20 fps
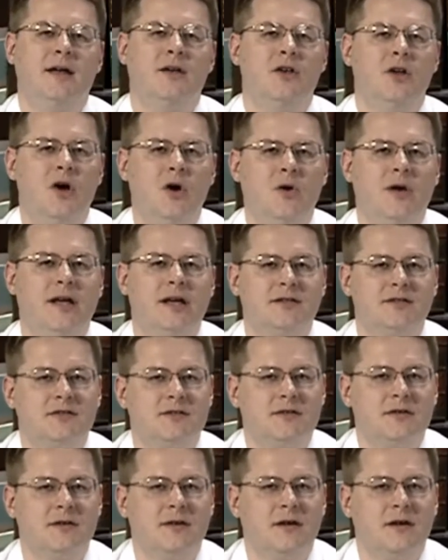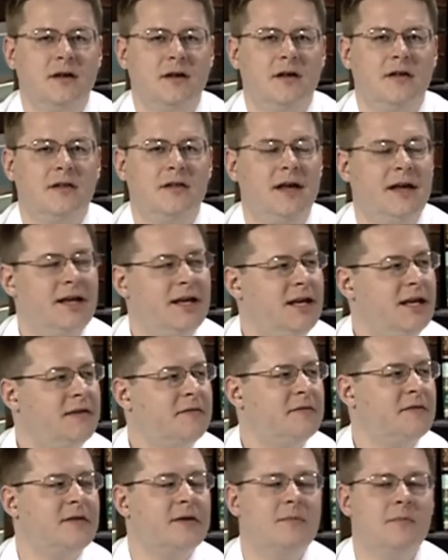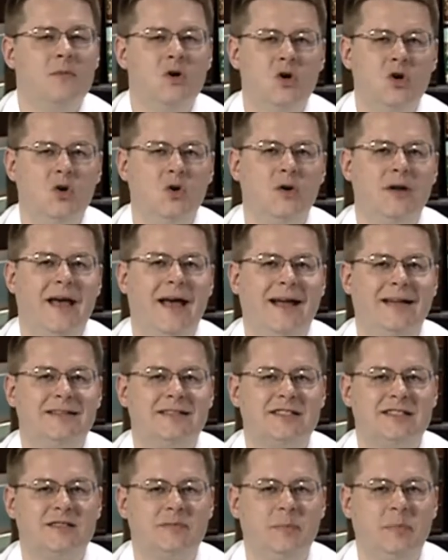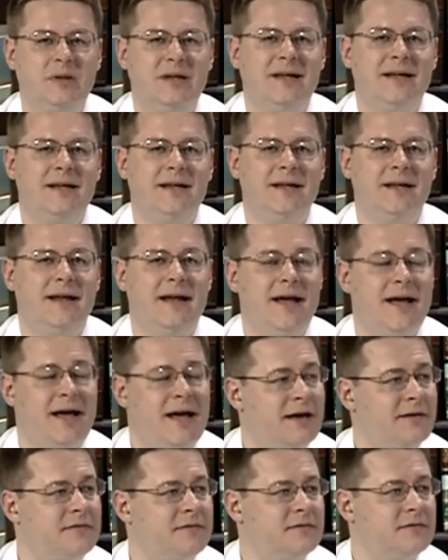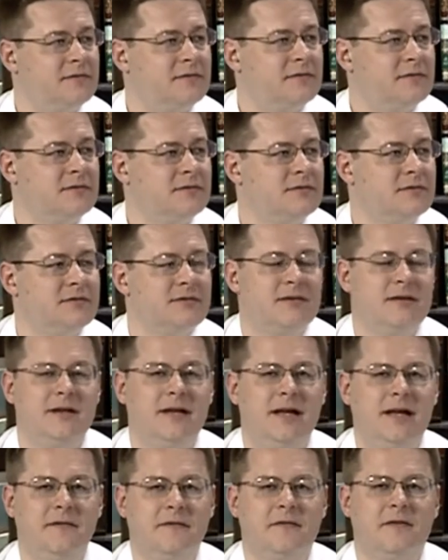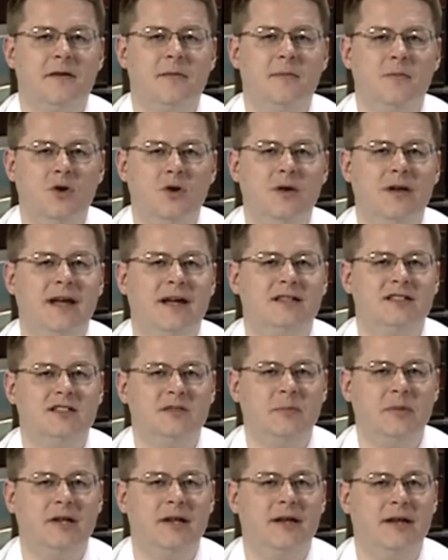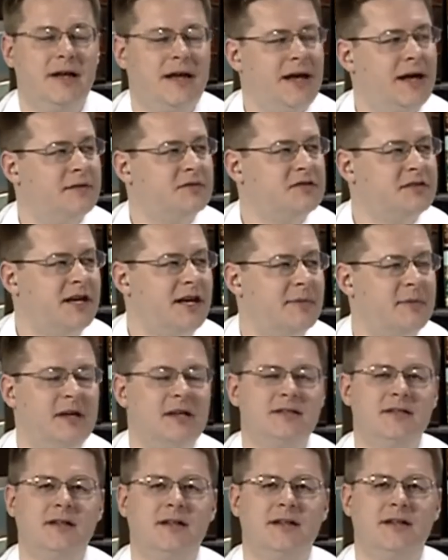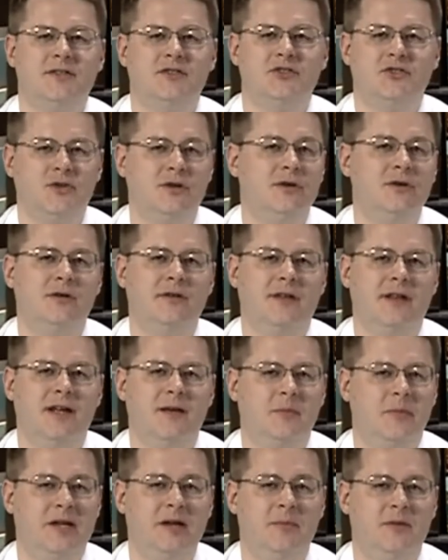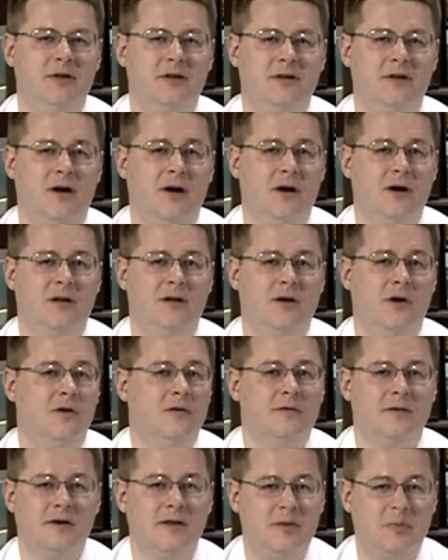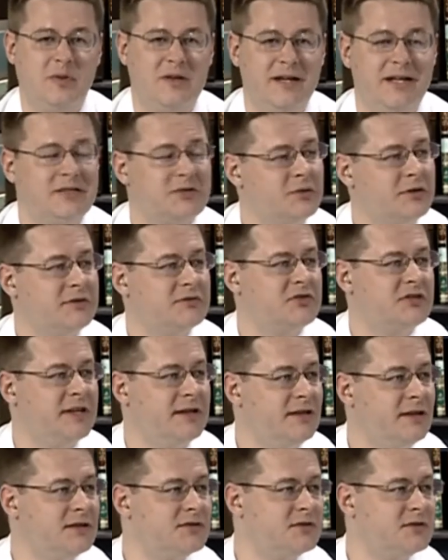Notice that if the moon had split in half, if the moon had split in half, Sam, isn't it true that people all over the place would have seen